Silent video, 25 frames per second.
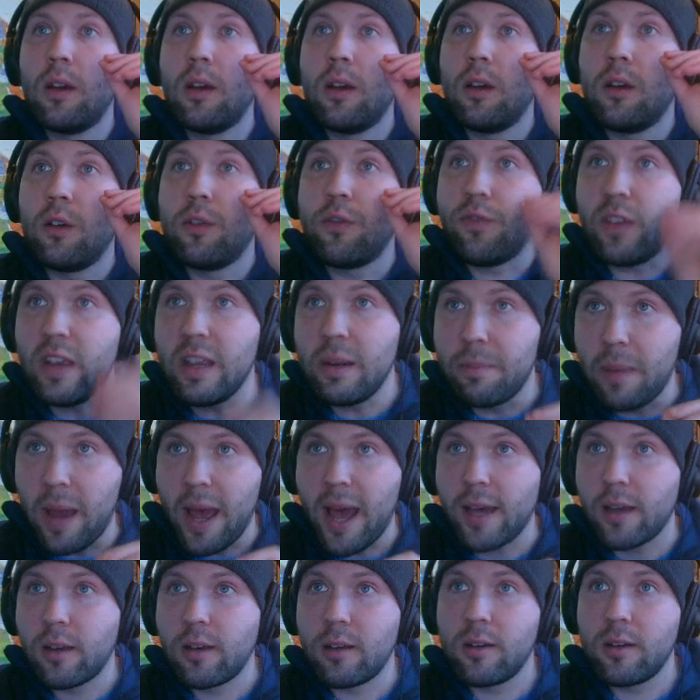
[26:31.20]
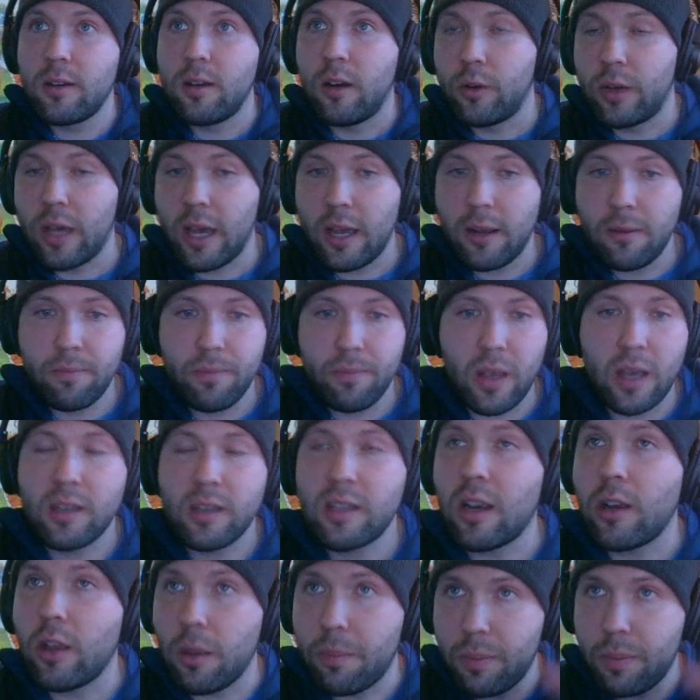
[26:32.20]
feedback okay uh,
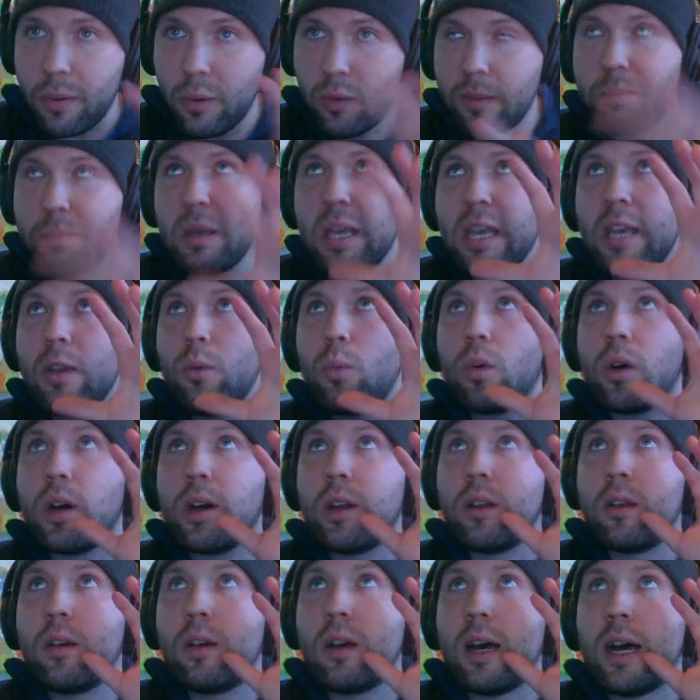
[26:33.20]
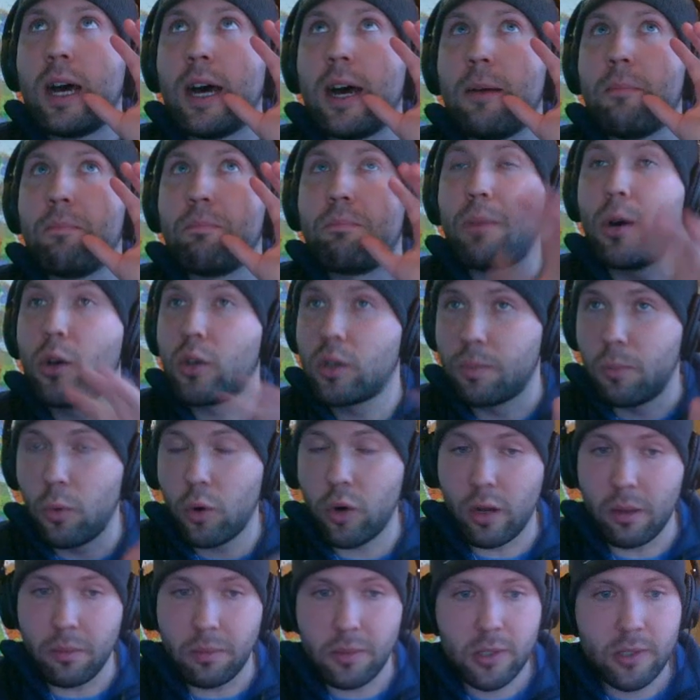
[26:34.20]
sorry the P- one um,
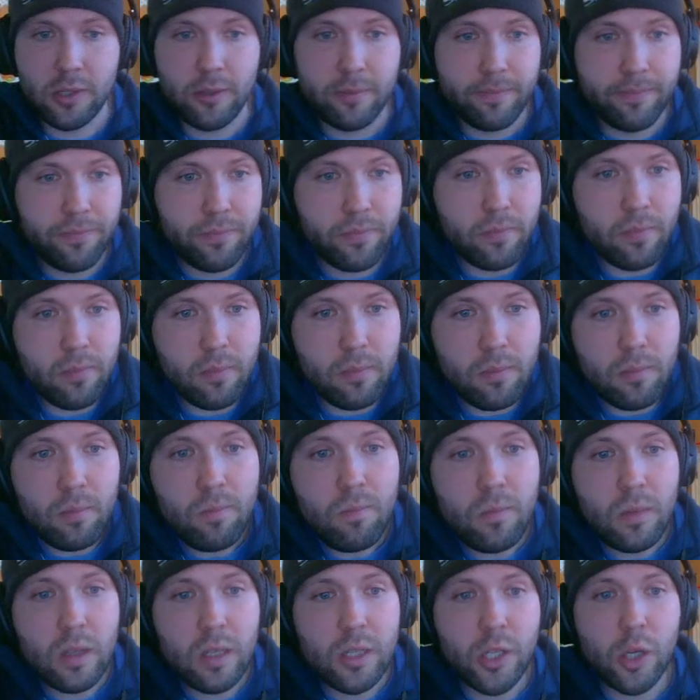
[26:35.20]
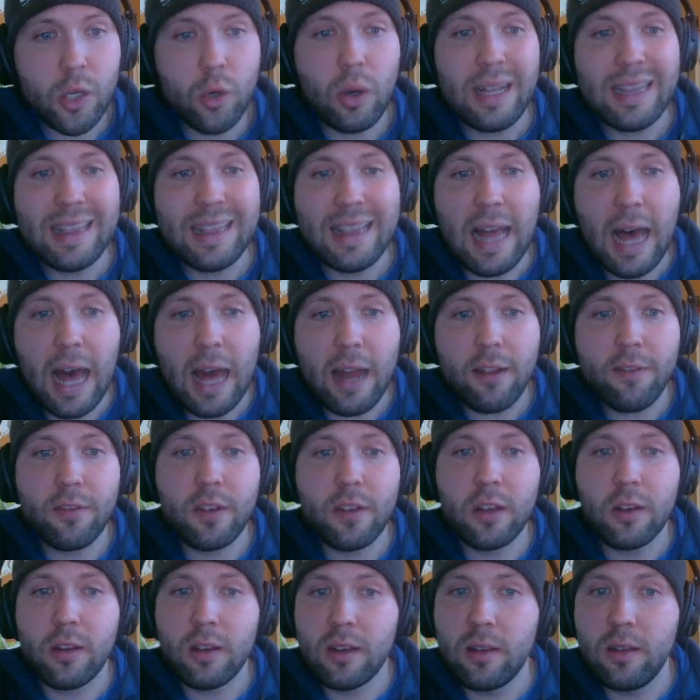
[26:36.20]
postmortems so a lot of
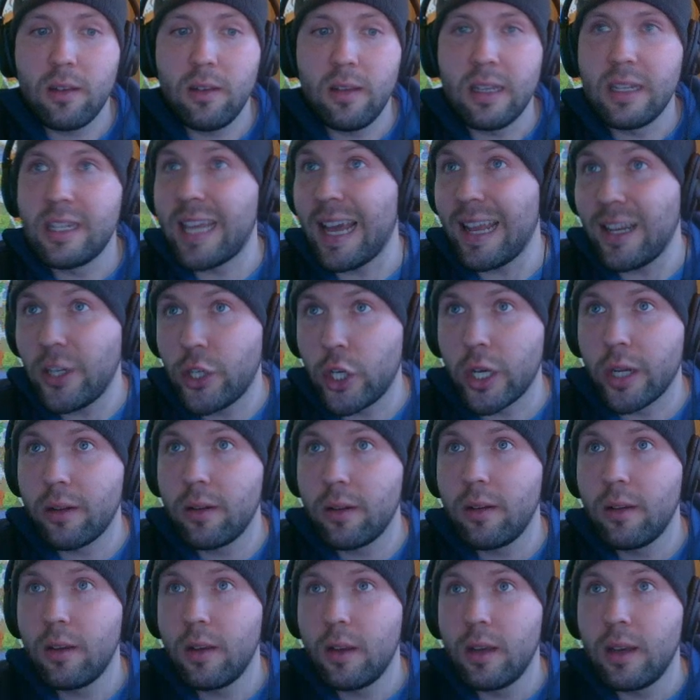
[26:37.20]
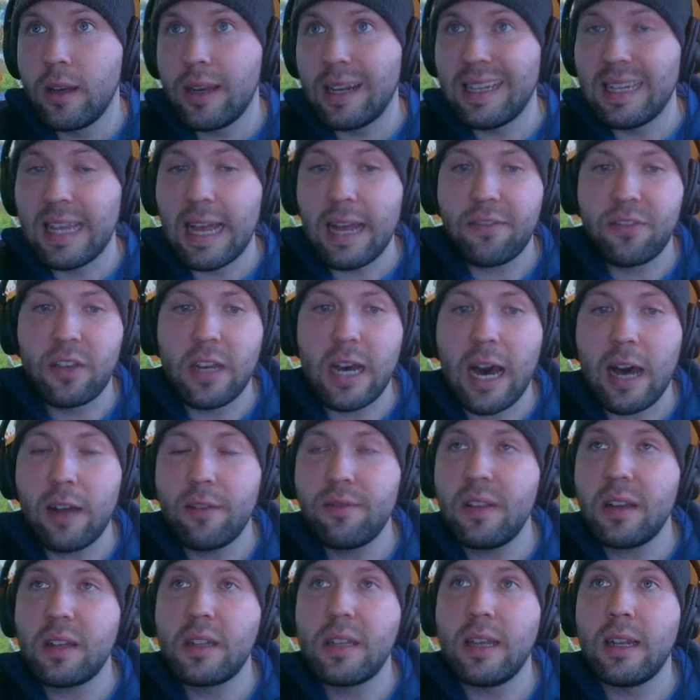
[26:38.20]
tension and a lot of
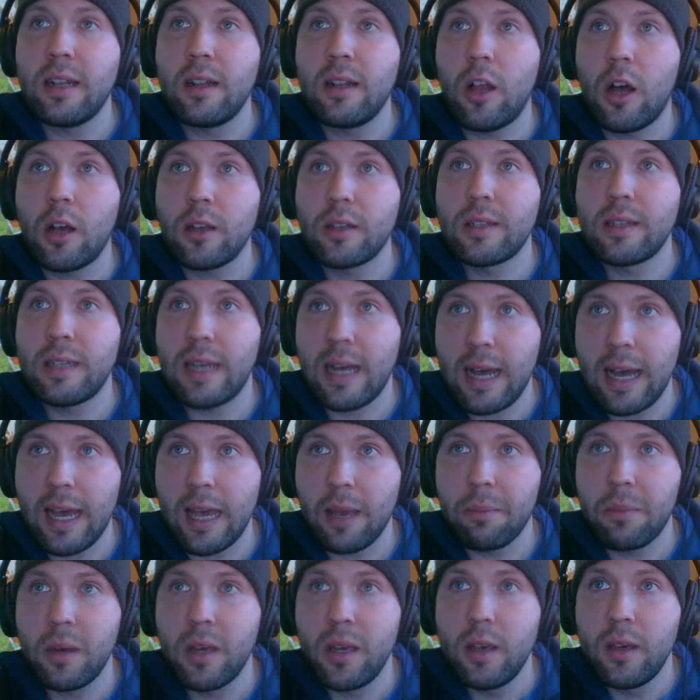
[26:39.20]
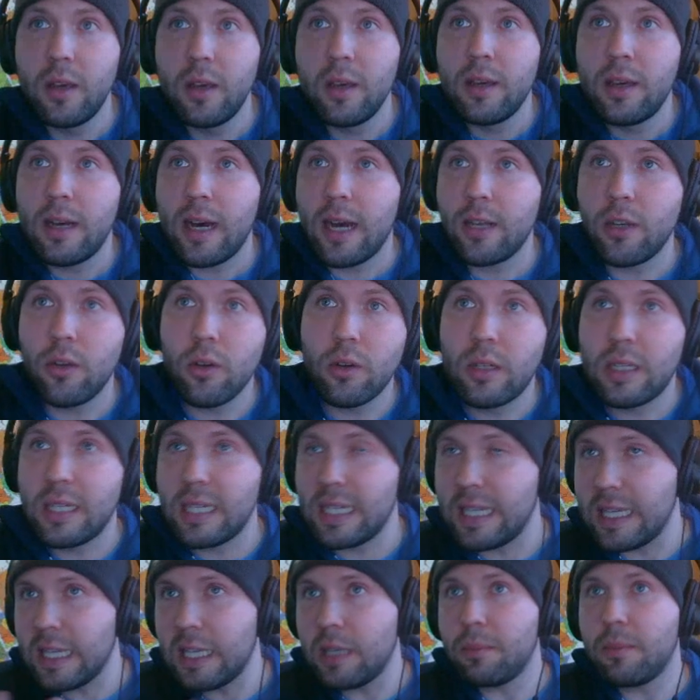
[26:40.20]
conflict and lost time on your
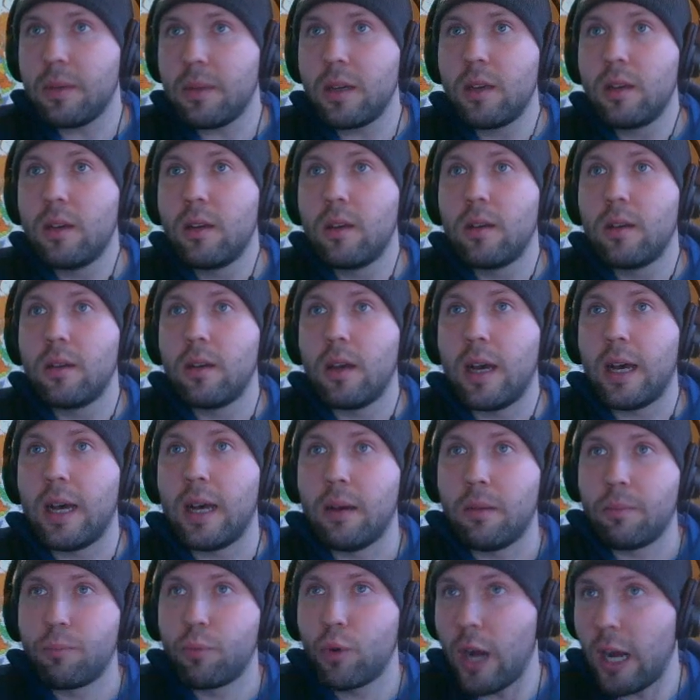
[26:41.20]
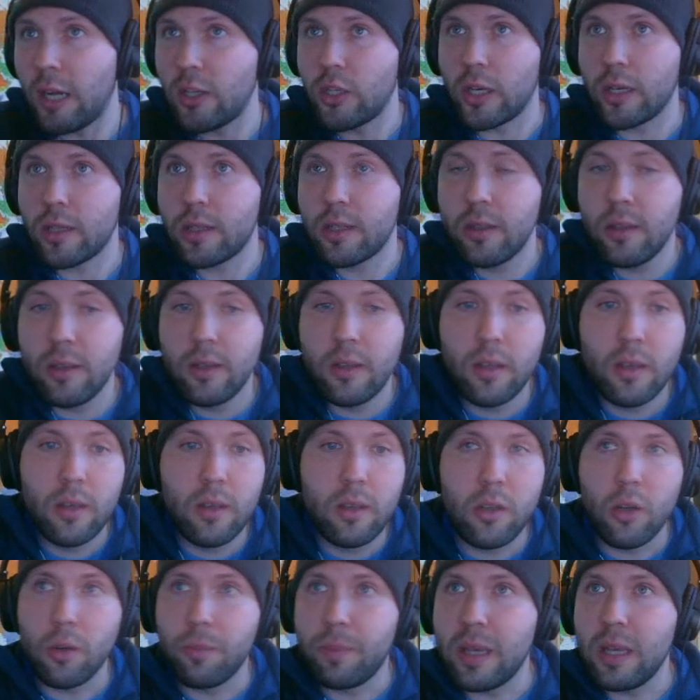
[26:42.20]
team uh, project
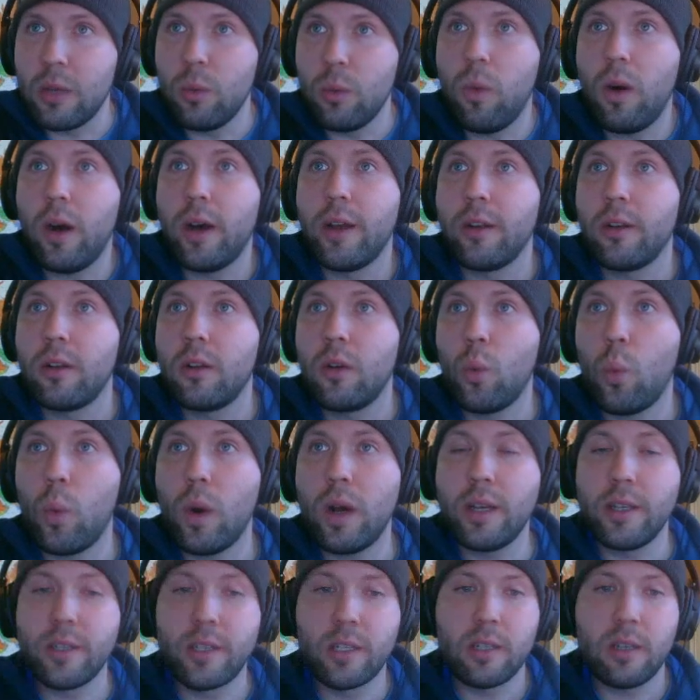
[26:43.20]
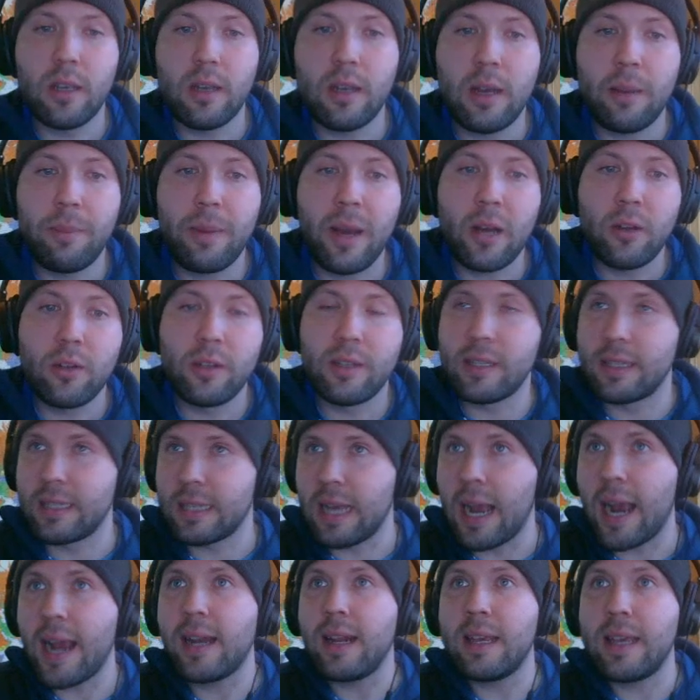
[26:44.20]
your p1 was about
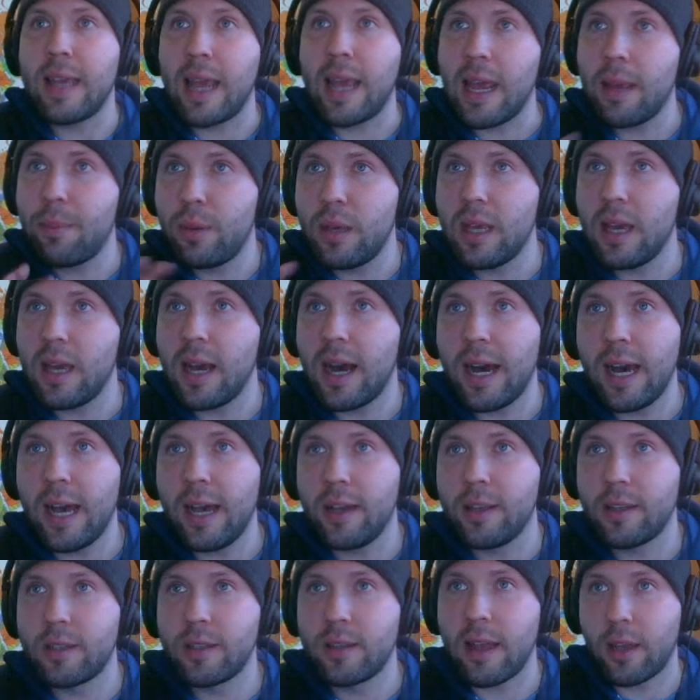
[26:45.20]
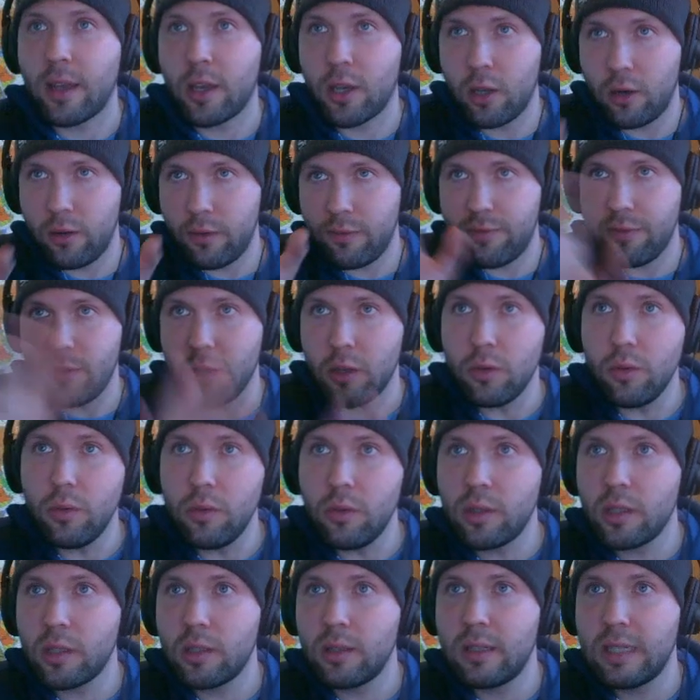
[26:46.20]
designing apis that
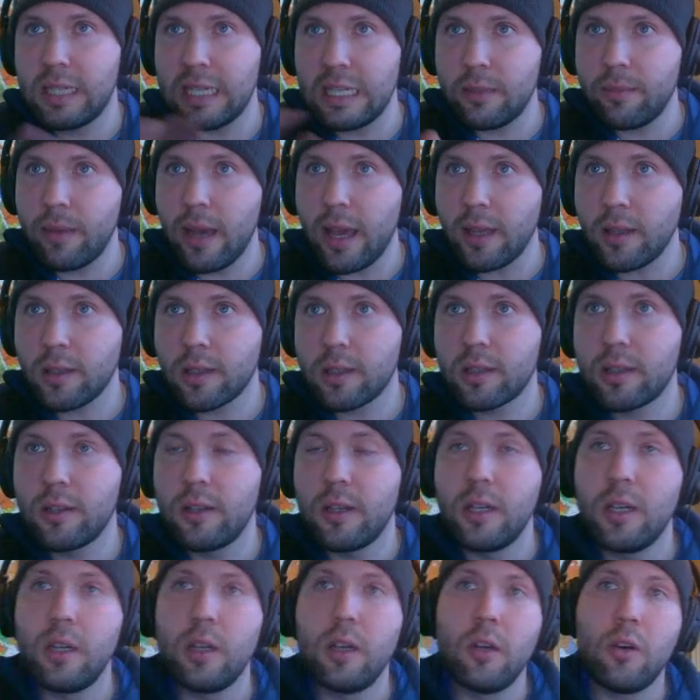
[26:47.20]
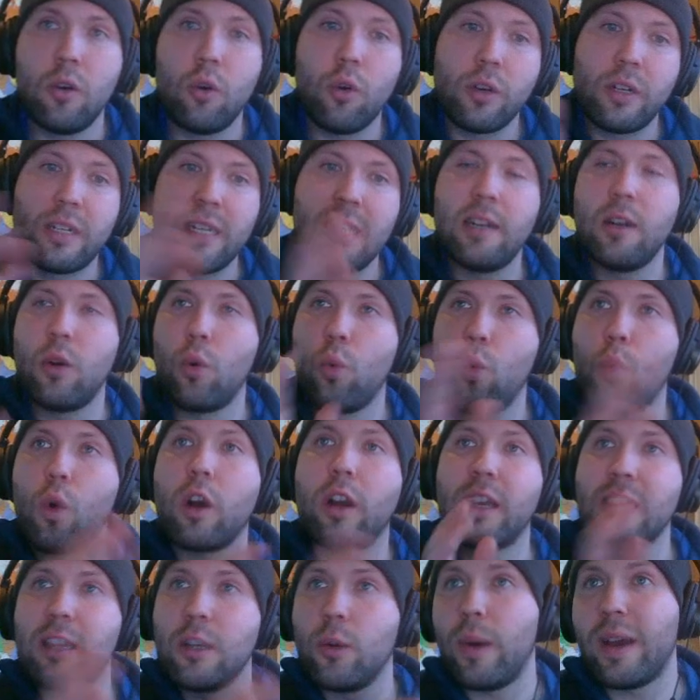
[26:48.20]
confused teammates or didn't
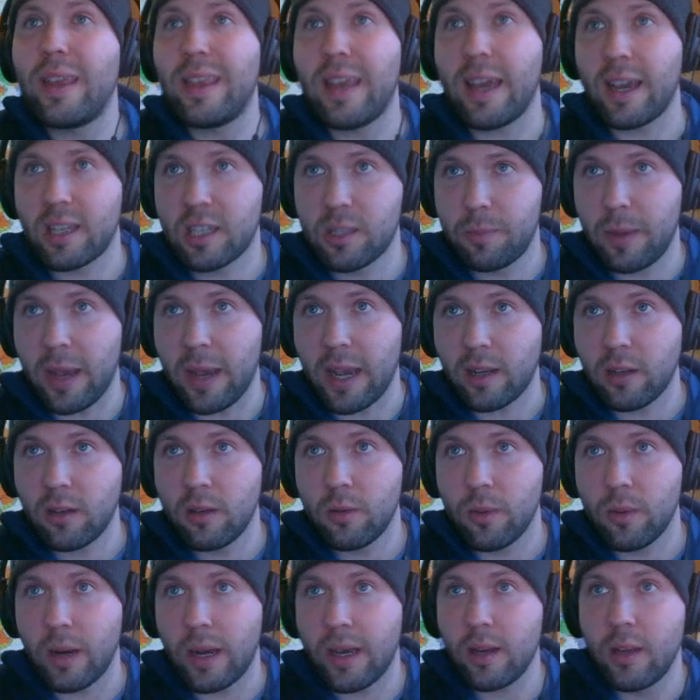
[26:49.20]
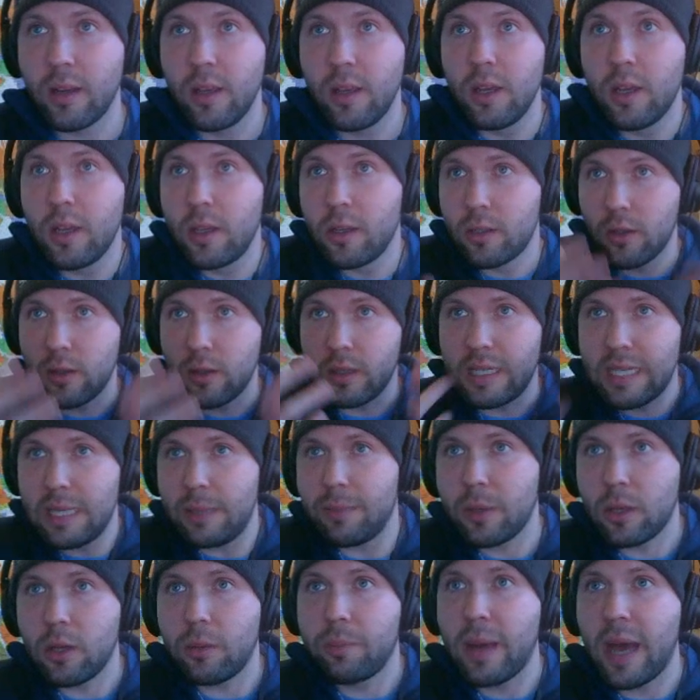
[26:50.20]
work in the way they expect right so the
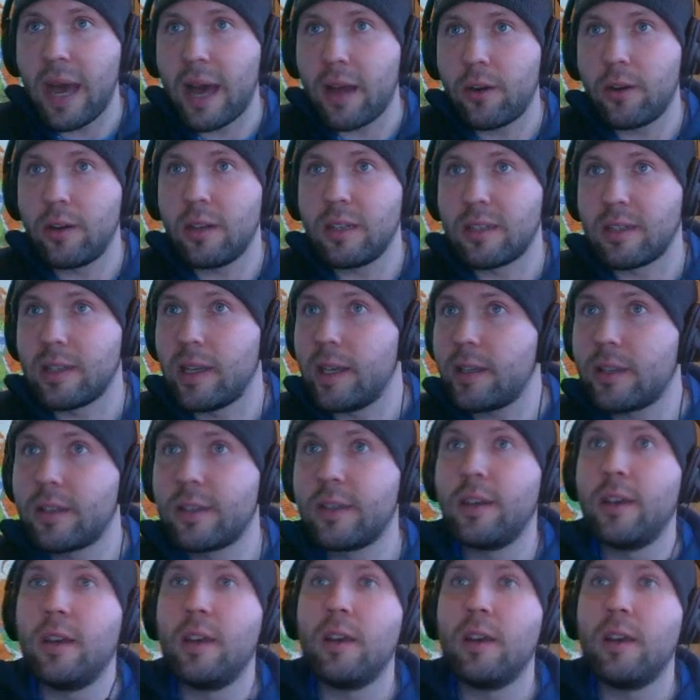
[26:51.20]
typical pattern is this